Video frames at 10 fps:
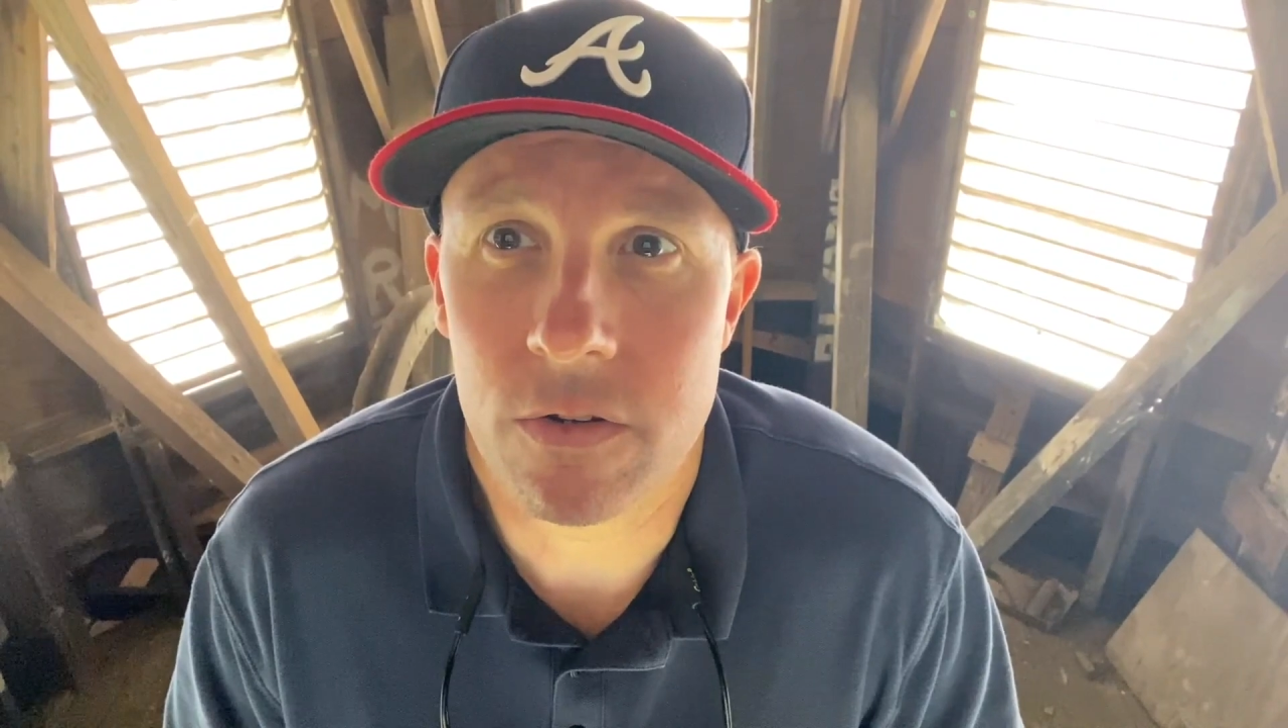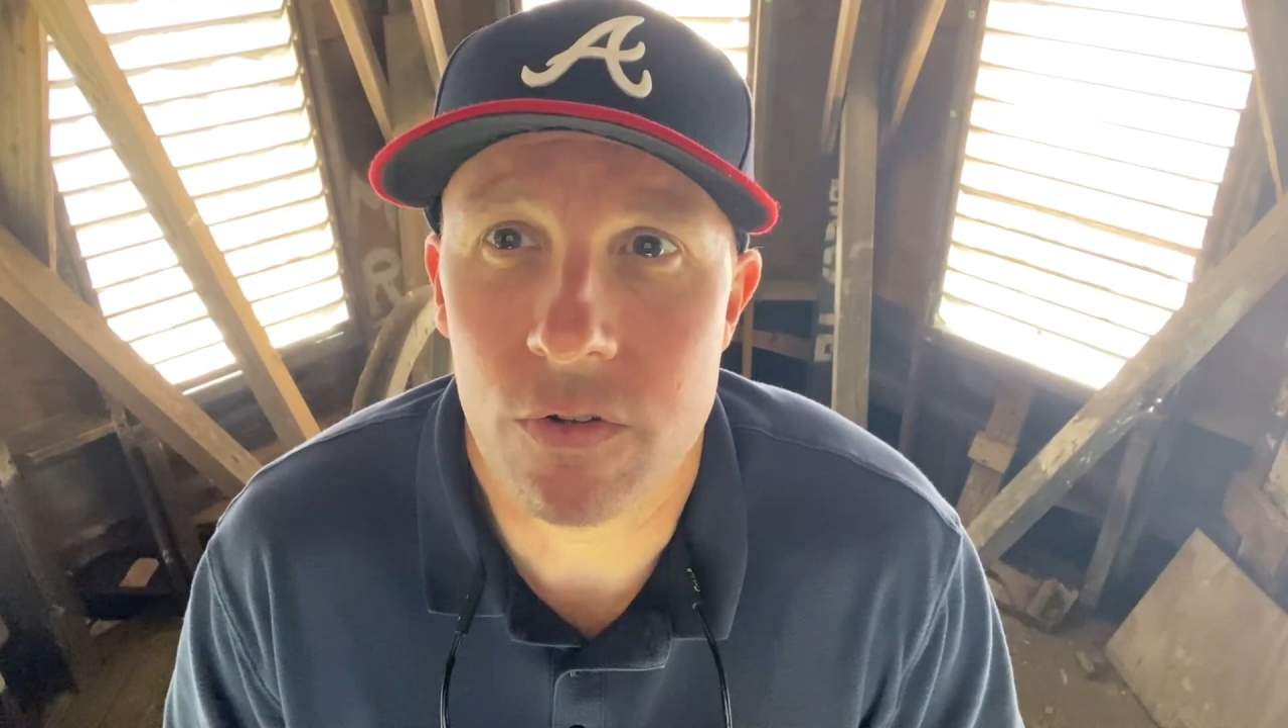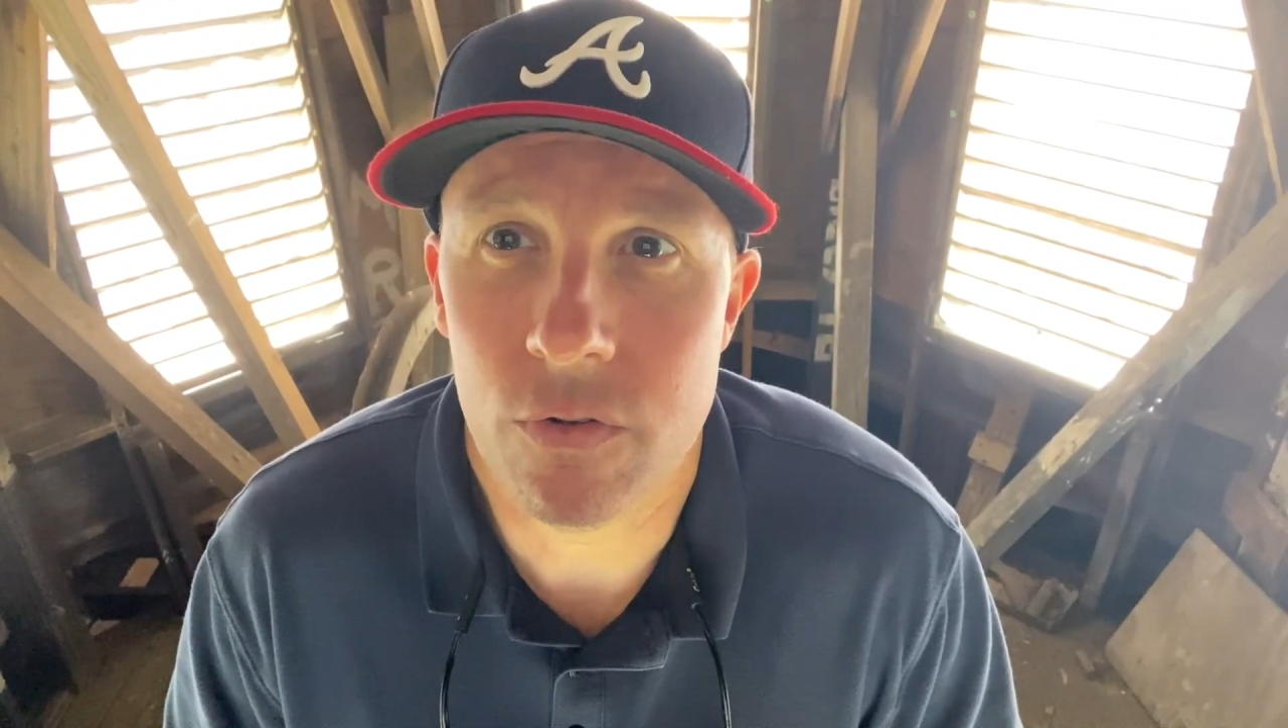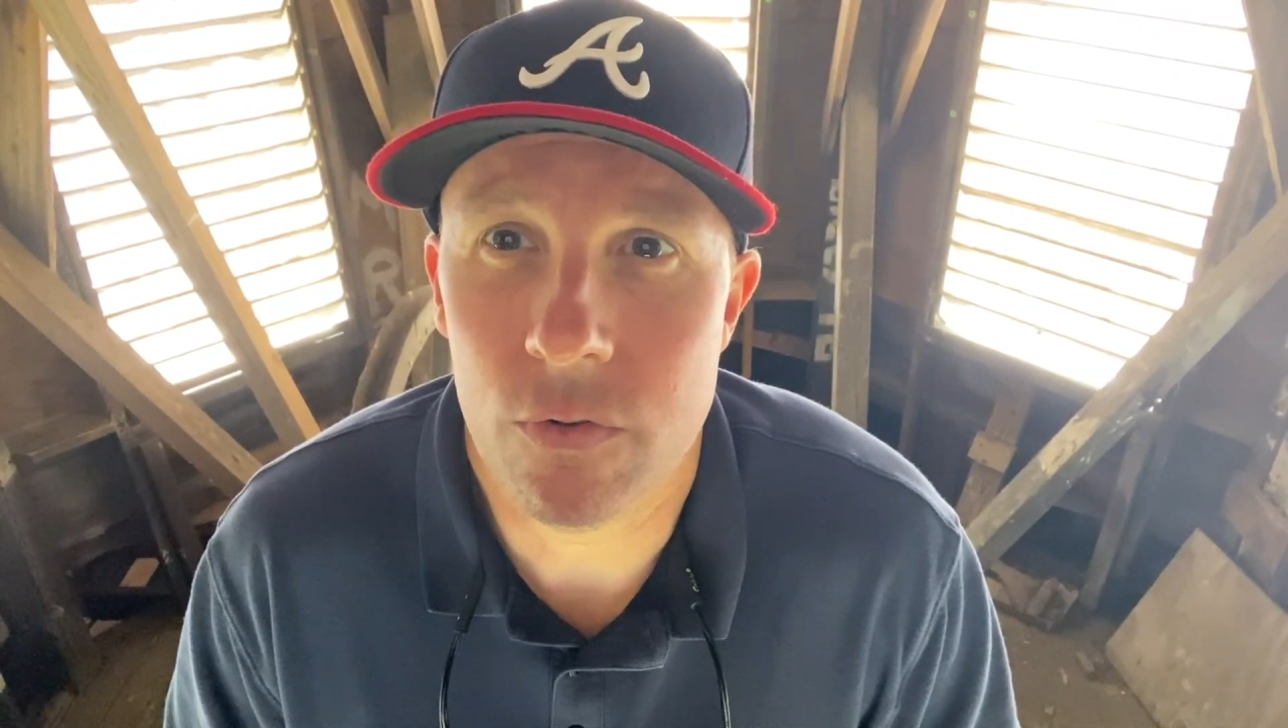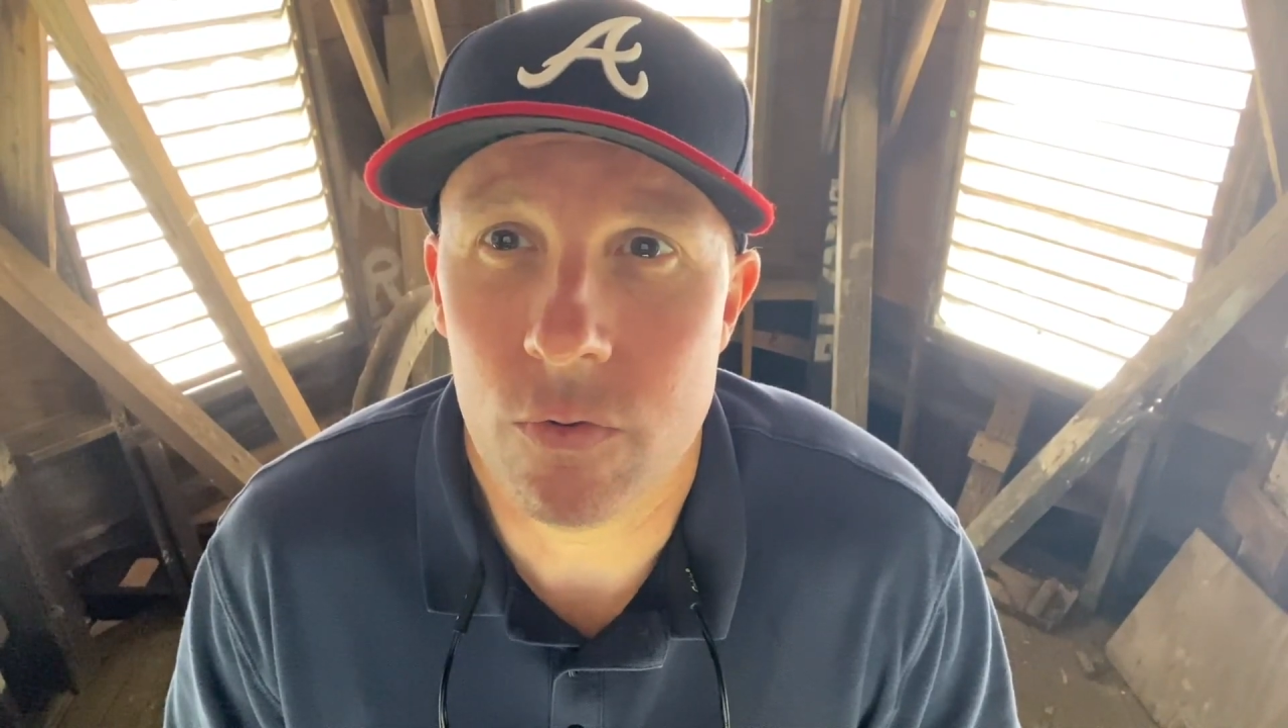
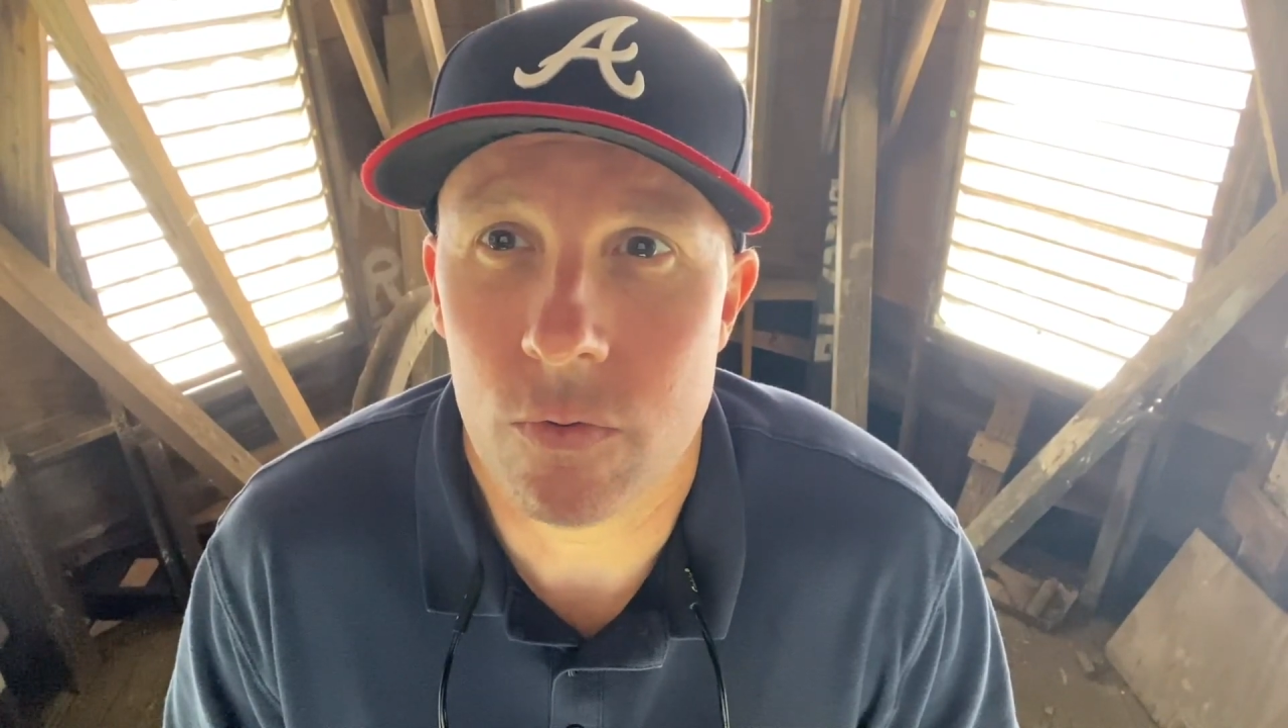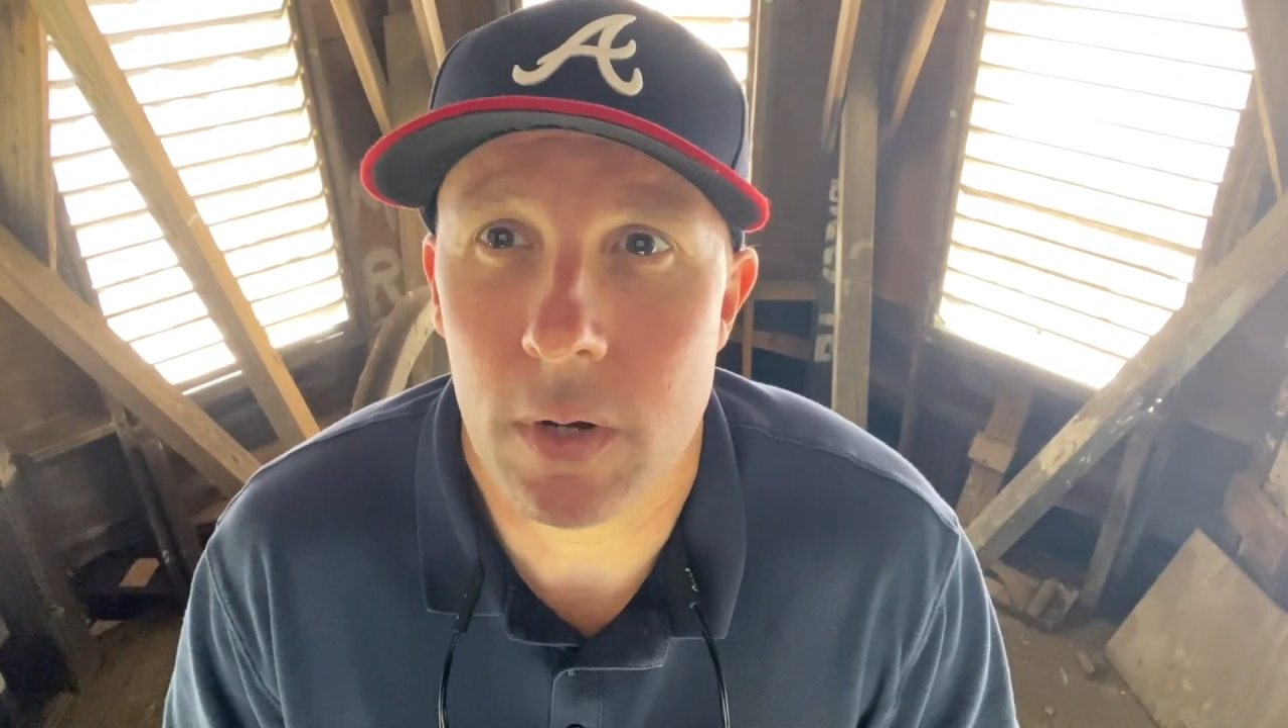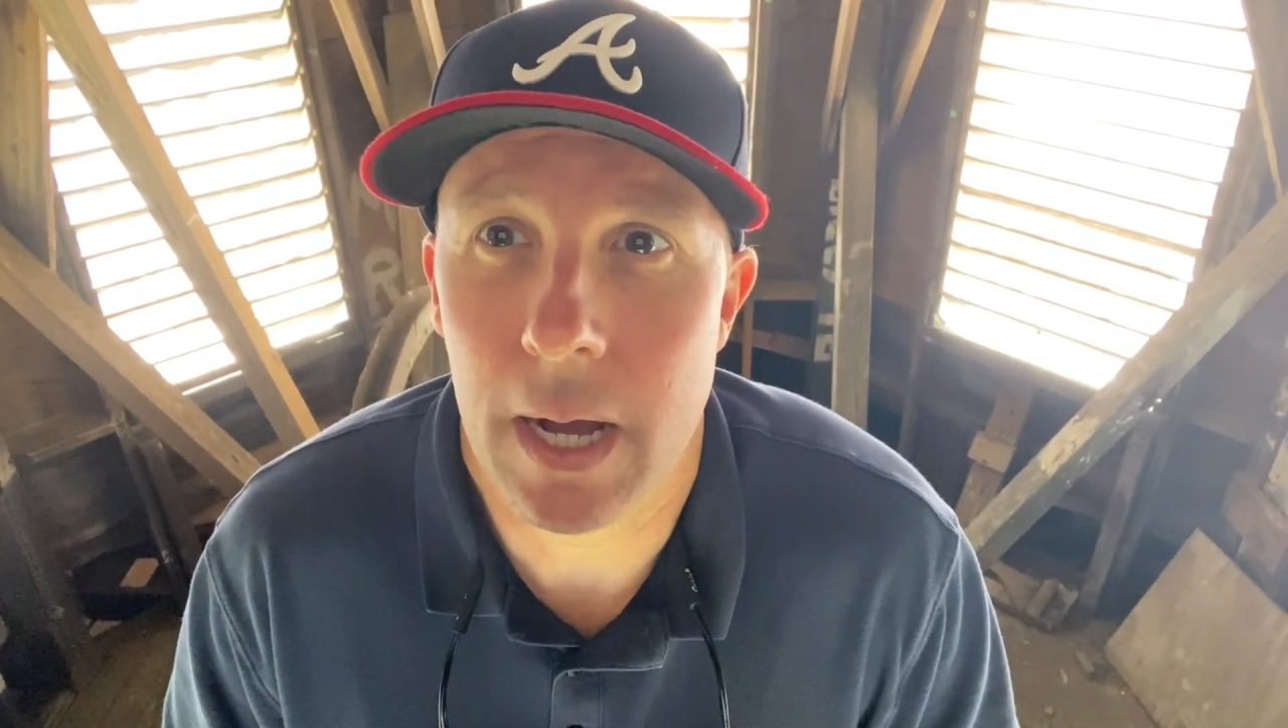to